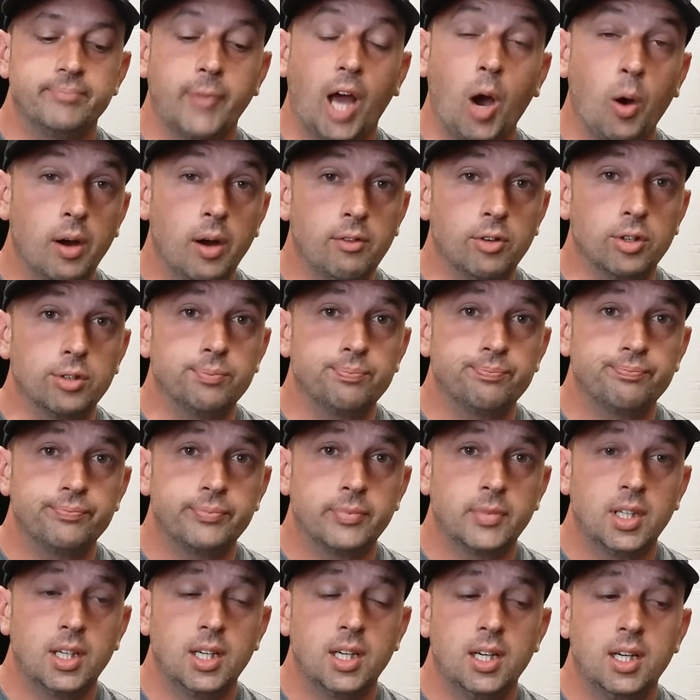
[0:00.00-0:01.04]
However,
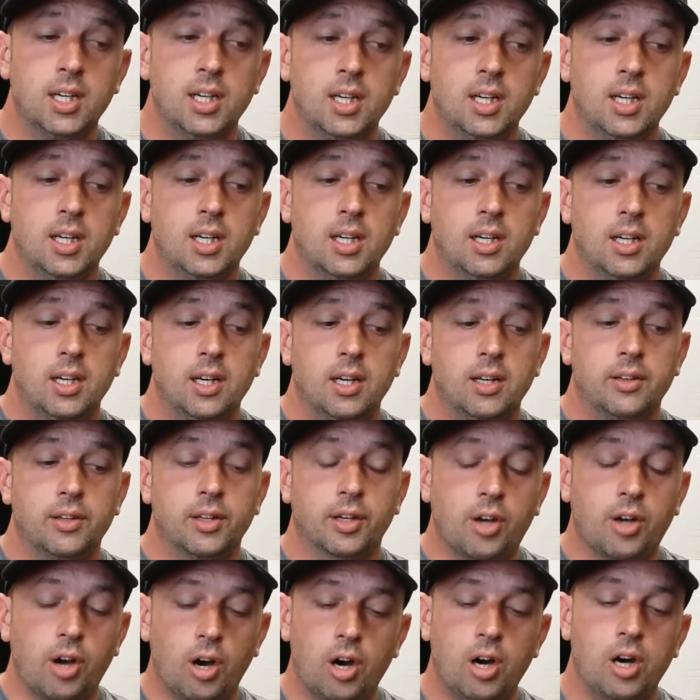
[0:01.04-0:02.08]

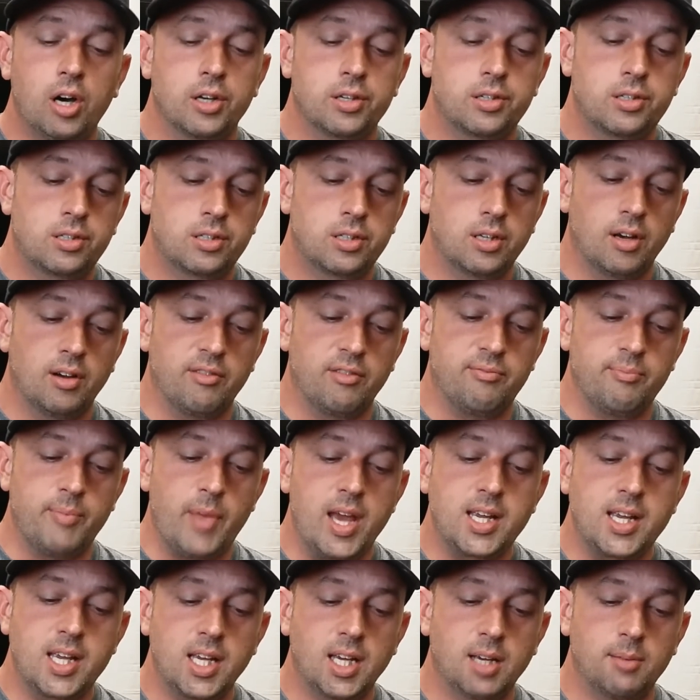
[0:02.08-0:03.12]
the costs of
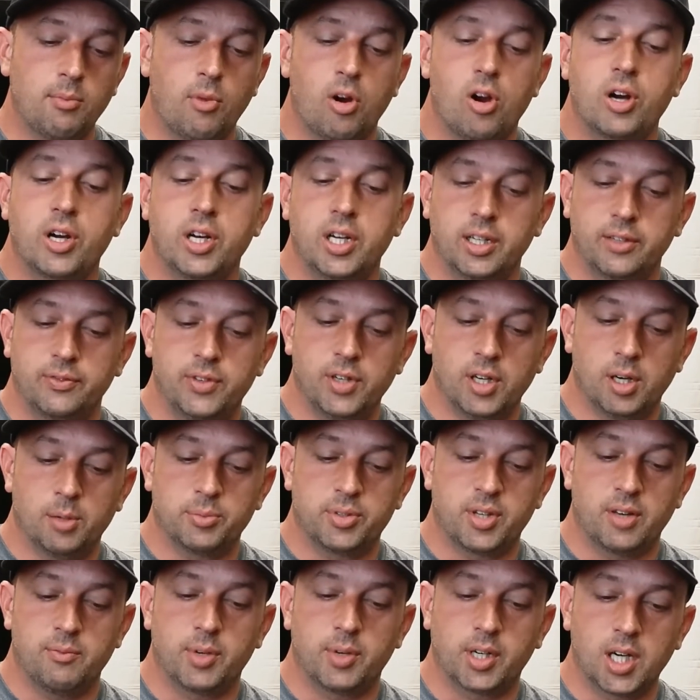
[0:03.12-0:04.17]
making and marketing
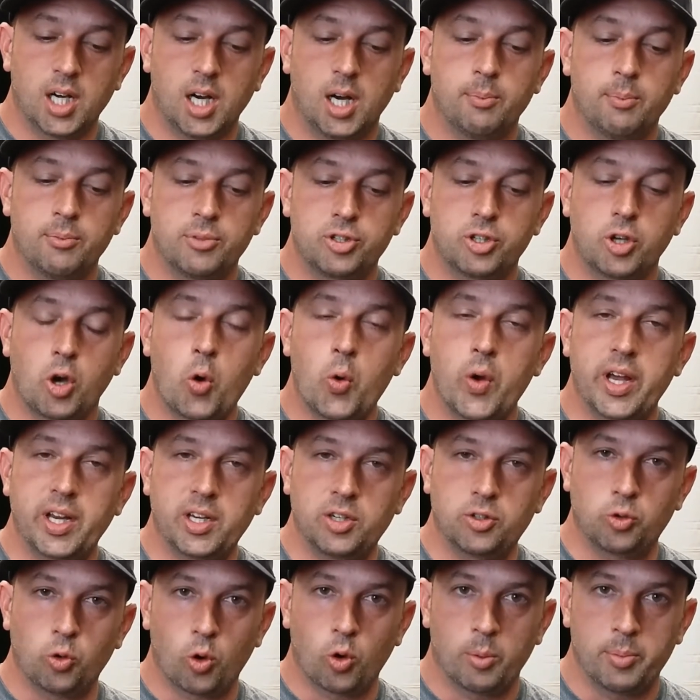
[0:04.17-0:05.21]
films have become so
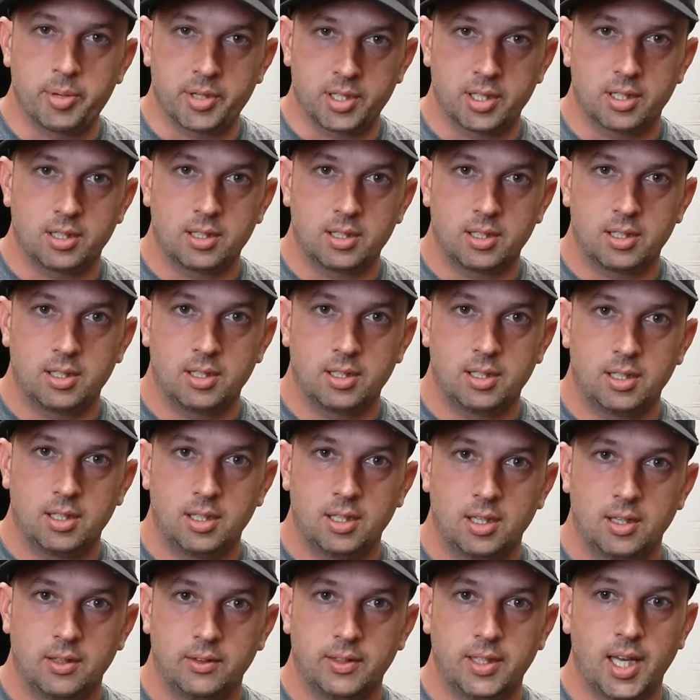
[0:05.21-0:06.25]
exorbitant
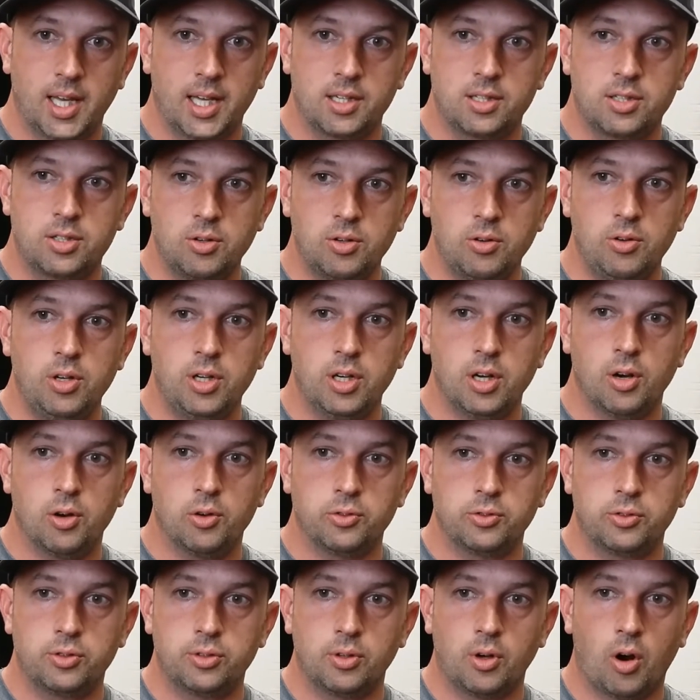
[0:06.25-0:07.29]
that
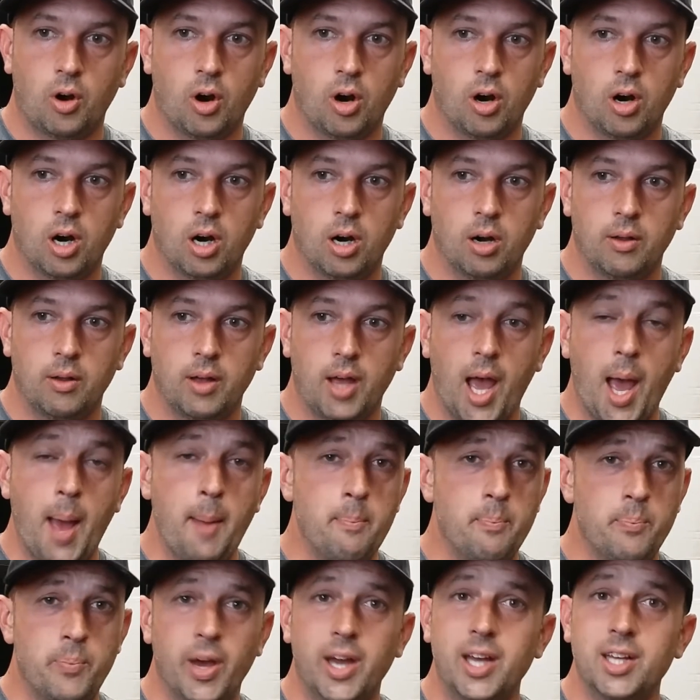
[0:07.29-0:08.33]
studios are
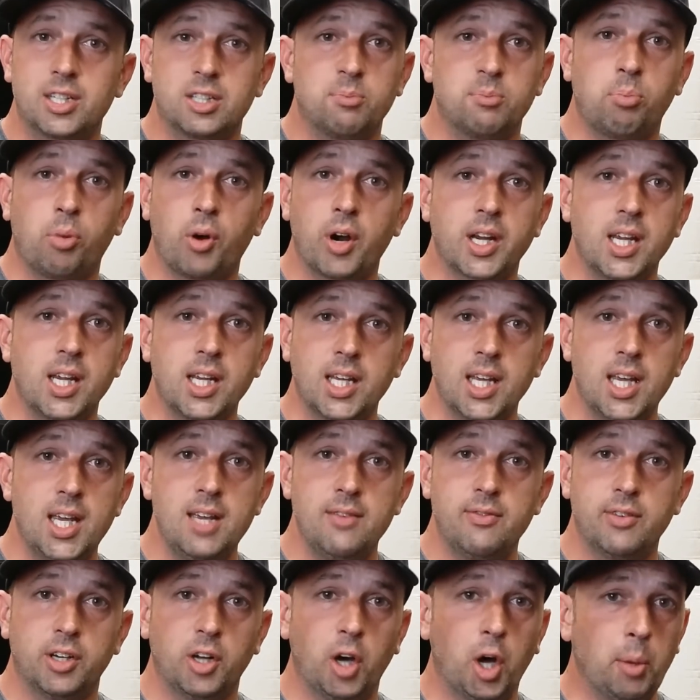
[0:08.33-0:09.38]
at best breaking
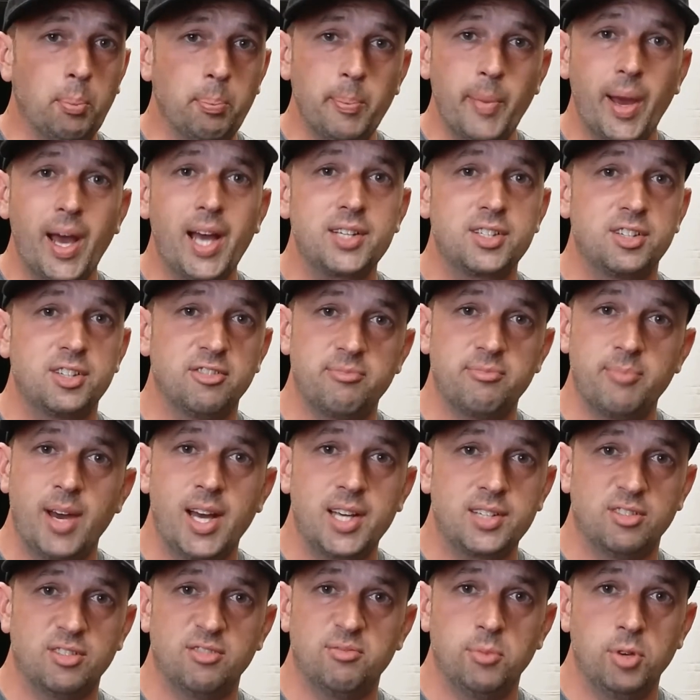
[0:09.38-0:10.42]
even on massive,
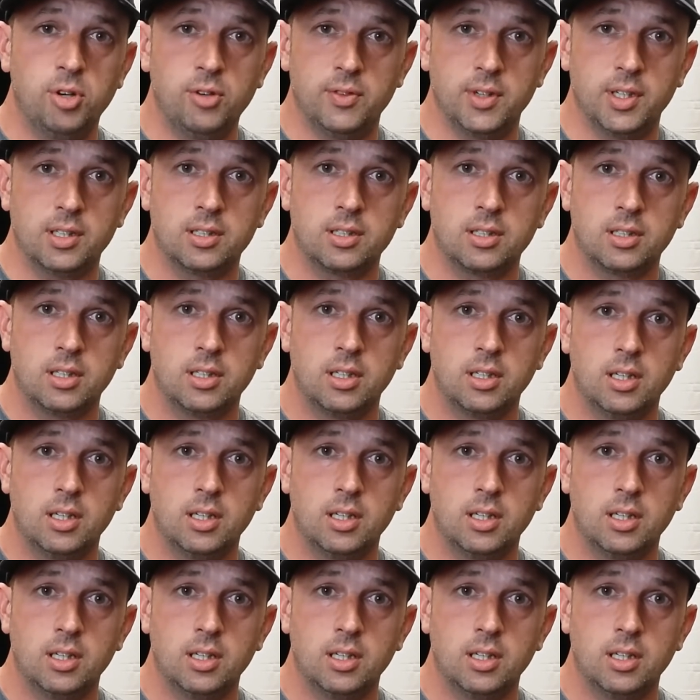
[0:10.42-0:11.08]
massive movies